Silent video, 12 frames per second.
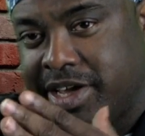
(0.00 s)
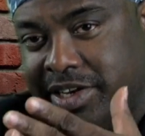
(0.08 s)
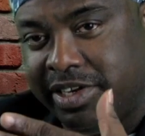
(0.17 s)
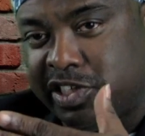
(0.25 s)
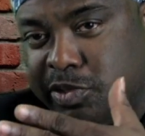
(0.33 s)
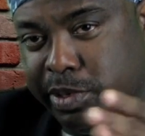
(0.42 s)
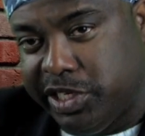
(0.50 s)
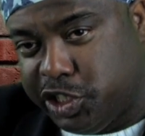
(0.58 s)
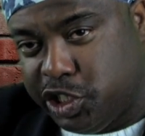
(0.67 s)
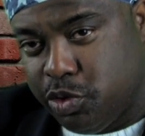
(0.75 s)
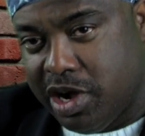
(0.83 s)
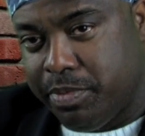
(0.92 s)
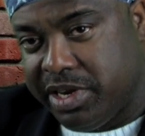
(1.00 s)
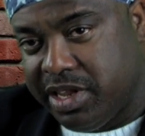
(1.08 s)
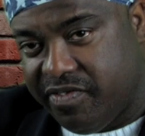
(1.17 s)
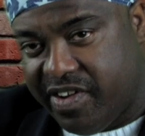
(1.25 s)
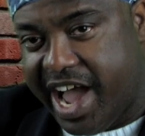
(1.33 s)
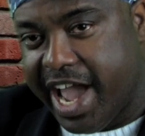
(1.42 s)
it splits you up, it
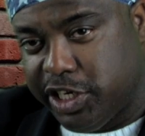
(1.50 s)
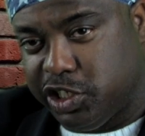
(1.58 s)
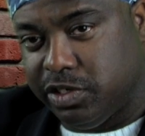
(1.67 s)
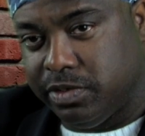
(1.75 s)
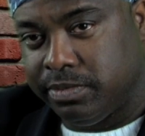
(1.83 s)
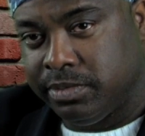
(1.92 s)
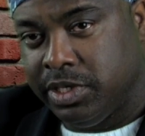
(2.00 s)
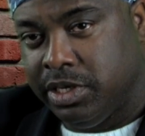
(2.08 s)
divides you.